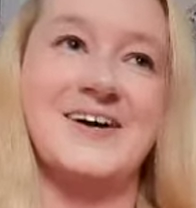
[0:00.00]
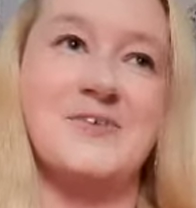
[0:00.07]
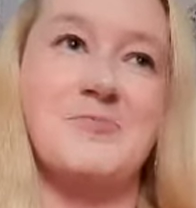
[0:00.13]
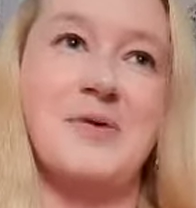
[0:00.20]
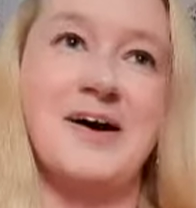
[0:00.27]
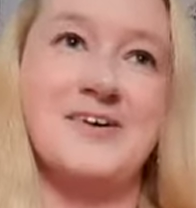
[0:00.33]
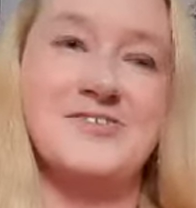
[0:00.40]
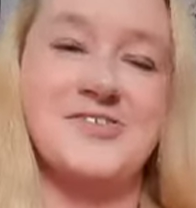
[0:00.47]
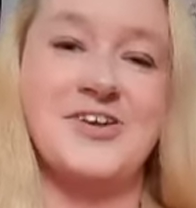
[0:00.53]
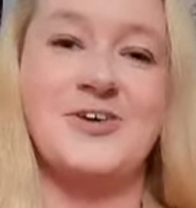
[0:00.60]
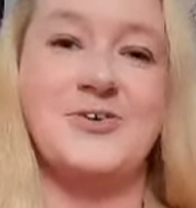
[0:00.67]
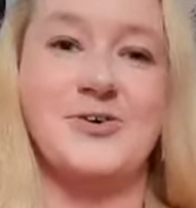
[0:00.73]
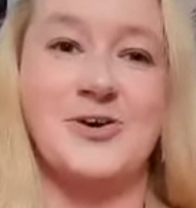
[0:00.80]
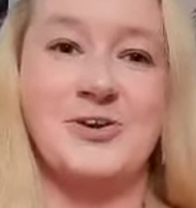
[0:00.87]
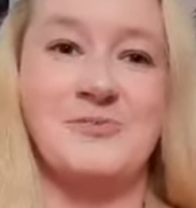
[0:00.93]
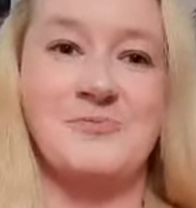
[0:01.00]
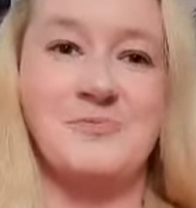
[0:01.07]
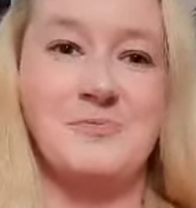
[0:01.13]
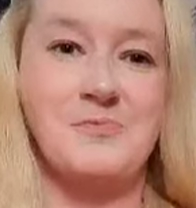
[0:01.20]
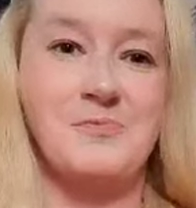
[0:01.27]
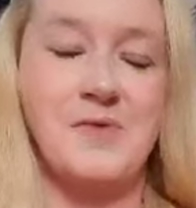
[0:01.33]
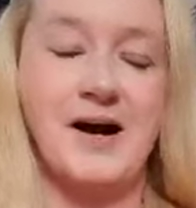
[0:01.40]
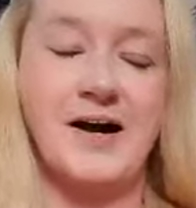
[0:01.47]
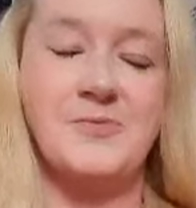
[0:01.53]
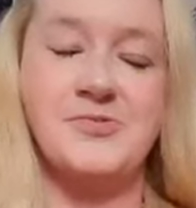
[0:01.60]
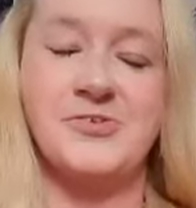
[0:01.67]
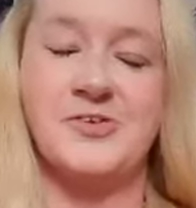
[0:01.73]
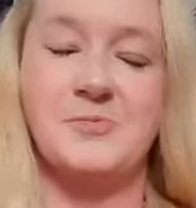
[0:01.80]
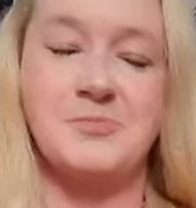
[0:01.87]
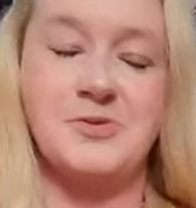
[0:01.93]
passing on
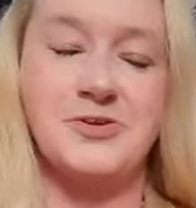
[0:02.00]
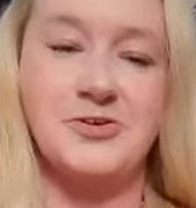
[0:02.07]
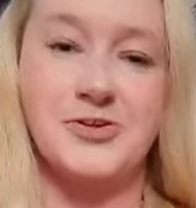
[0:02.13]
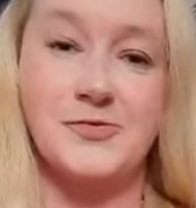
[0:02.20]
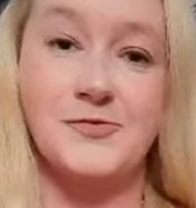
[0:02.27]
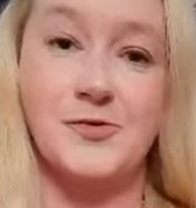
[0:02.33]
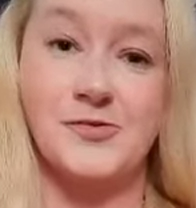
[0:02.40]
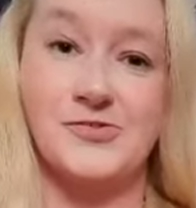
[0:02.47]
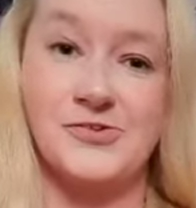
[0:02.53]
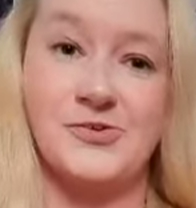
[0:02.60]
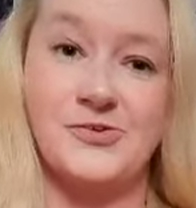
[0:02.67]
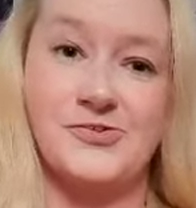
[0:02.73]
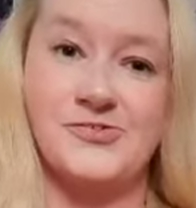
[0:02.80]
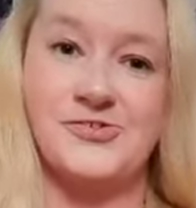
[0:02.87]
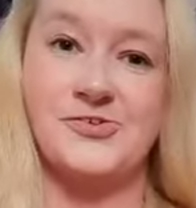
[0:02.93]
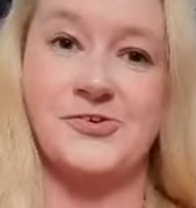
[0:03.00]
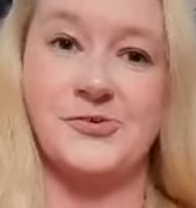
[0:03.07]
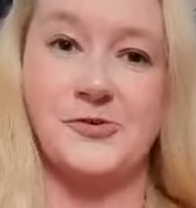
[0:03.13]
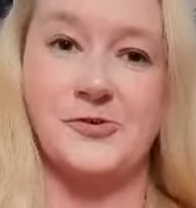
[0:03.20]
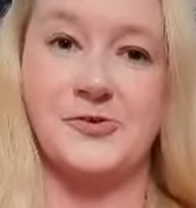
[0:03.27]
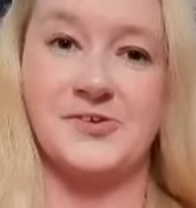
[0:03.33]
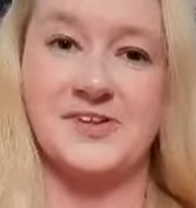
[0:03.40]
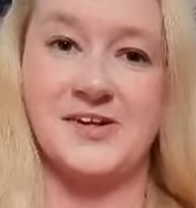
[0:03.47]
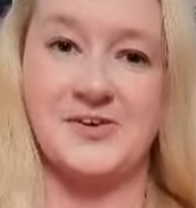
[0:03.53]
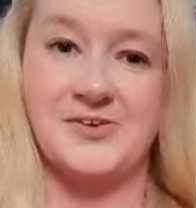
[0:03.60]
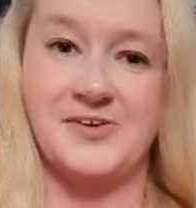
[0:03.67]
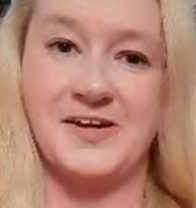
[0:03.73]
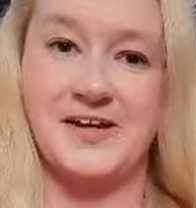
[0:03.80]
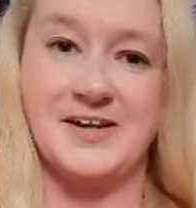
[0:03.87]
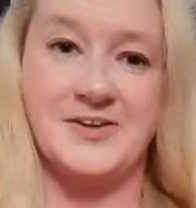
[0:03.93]
absolutely beautiful songs during
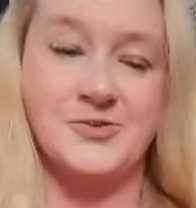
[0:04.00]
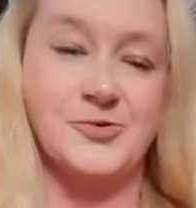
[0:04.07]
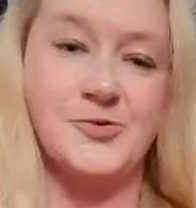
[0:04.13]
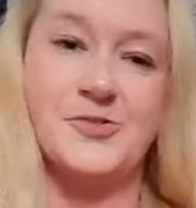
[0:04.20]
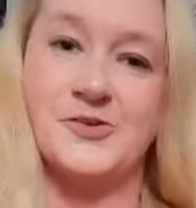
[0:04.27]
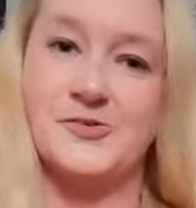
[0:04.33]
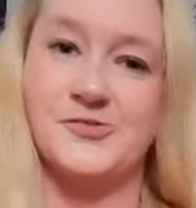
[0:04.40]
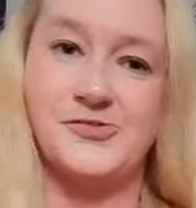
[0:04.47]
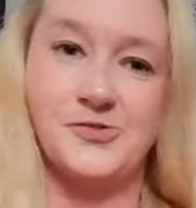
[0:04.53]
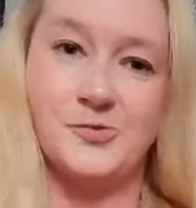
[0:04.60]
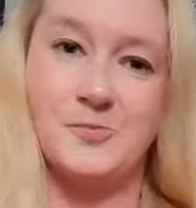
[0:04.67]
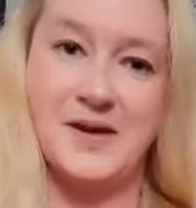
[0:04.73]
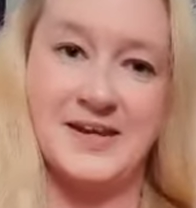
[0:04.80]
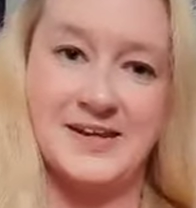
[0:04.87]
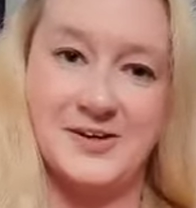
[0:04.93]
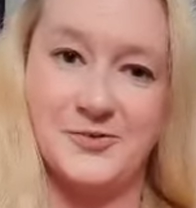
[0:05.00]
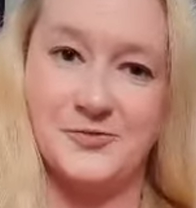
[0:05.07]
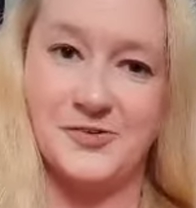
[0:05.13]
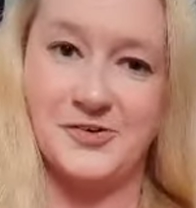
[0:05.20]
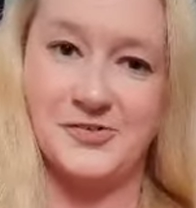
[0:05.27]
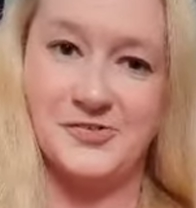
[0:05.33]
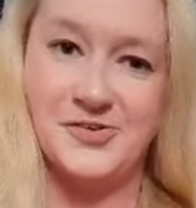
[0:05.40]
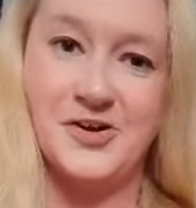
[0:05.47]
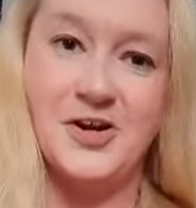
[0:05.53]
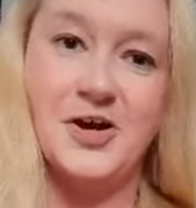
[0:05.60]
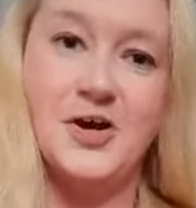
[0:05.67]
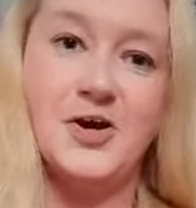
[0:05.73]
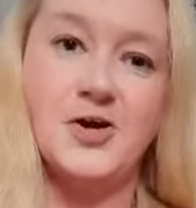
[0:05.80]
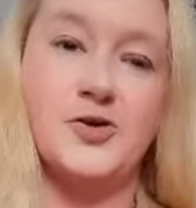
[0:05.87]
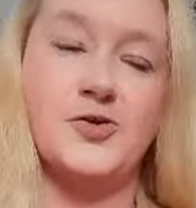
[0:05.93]
lockdown, and I know that so many of us
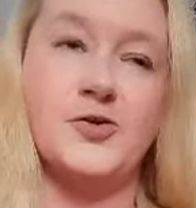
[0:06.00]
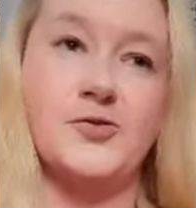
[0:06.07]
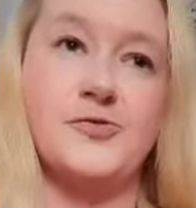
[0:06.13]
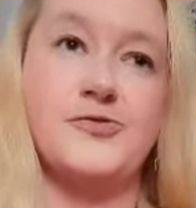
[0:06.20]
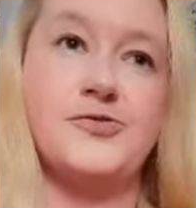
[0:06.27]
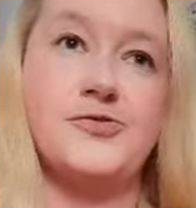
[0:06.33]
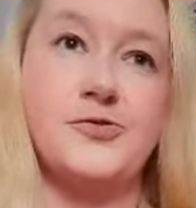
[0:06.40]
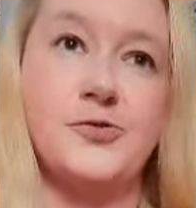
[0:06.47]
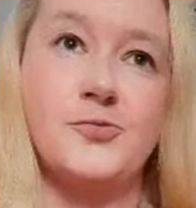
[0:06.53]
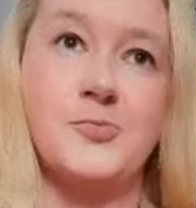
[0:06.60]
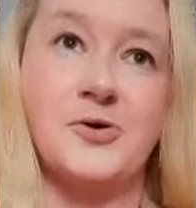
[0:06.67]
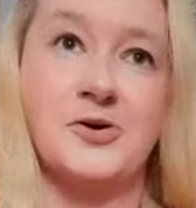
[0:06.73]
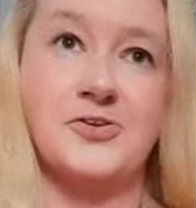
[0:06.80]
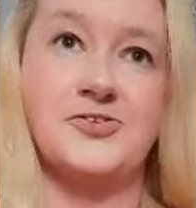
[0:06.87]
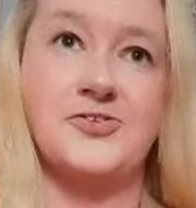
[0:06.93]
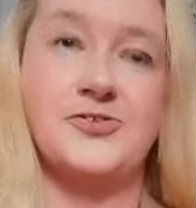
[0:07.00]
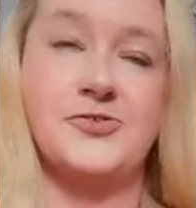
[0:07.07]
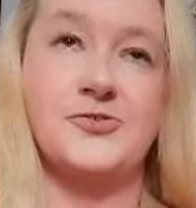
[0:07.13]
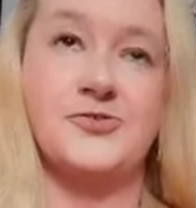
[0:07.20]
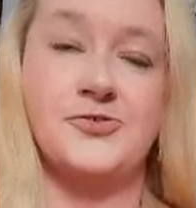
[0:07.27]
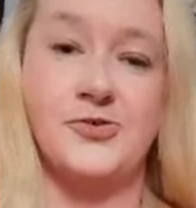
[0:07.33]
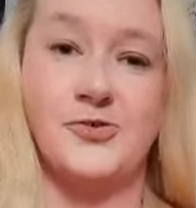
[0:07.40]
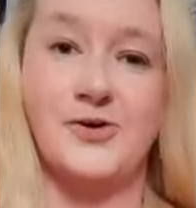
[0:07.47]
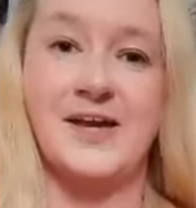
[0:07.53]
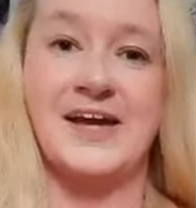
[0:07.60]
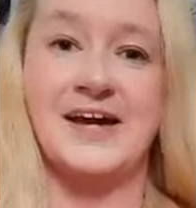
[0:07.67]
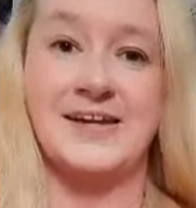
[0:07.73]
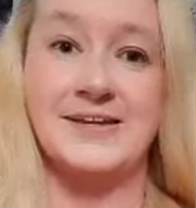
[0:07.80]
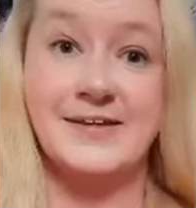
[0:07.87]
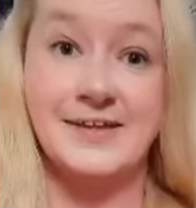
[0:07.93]
got so much joy
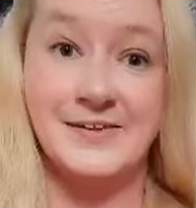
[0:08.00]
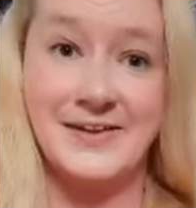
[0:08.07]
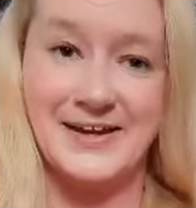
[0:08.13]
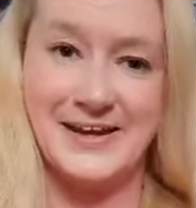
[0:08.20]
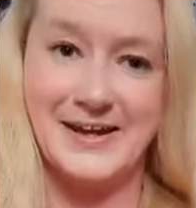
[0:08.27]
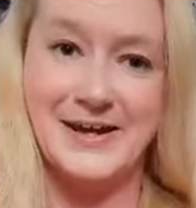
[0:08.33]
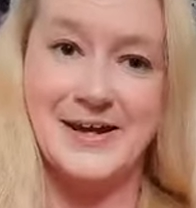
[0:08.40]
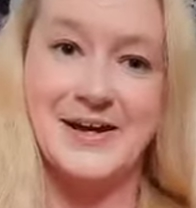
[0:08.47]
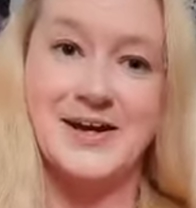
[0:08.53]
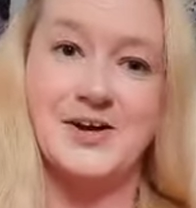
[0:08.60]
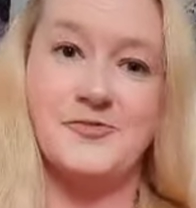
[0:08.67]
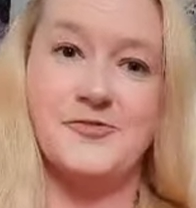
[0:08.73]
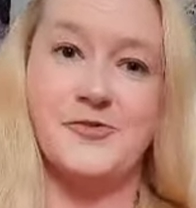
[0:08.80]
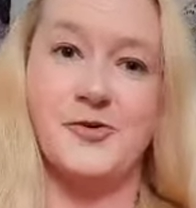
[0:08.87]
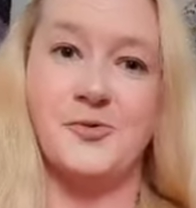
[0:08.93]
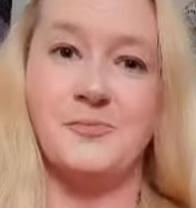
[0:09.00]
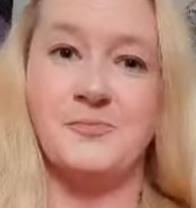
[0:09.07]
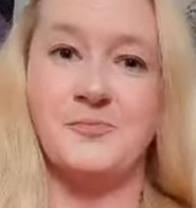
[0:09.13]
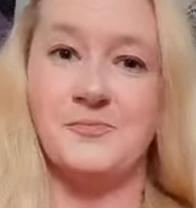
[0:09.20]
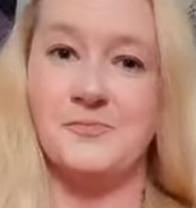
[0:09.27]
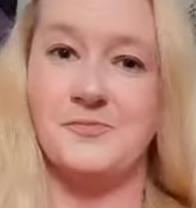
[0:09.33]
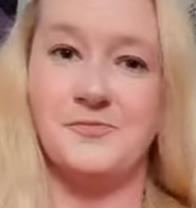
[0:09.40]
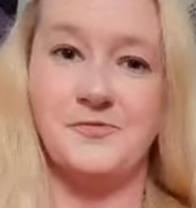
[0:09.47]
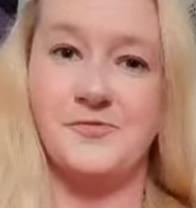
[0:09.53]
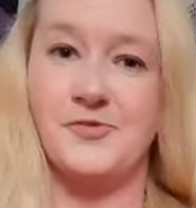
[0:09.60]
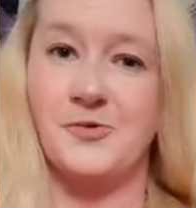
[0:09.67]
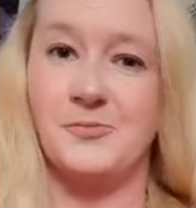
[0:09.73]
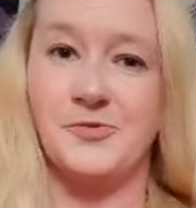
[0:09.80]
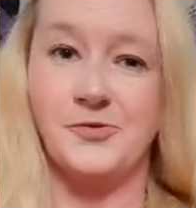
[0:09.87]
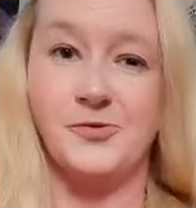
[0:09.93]
and healing from
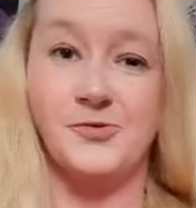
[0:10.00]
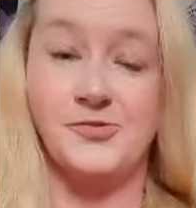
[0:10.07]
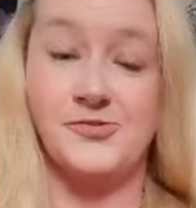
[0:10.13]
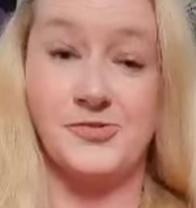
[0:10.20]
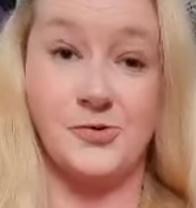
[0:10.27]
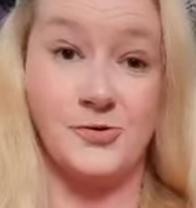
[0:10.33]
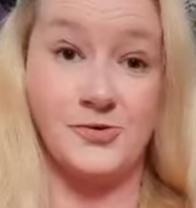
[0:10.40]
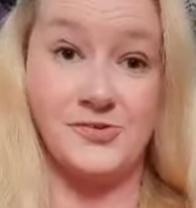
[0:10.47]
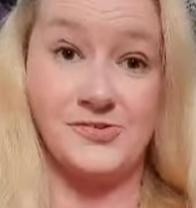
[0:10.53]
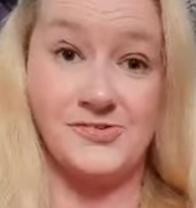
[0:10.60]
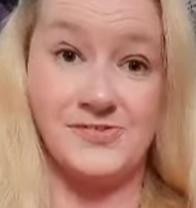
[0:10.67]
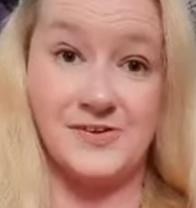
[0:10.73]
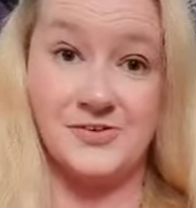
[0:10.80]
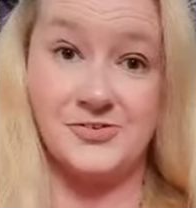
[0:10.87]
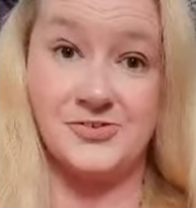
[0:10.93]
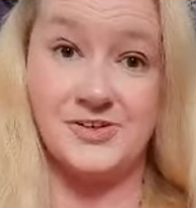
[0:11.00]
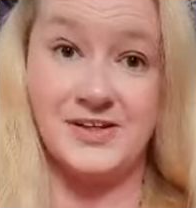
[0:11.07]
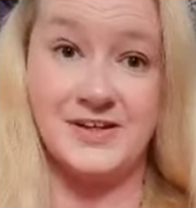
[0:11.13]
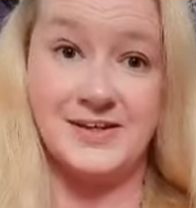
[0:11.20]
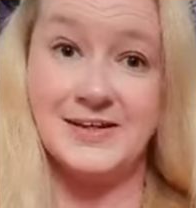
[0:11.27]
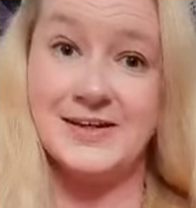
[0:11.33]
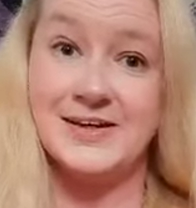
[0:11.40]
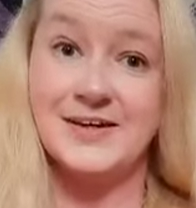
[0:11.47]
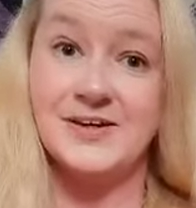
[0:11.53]
those songs that she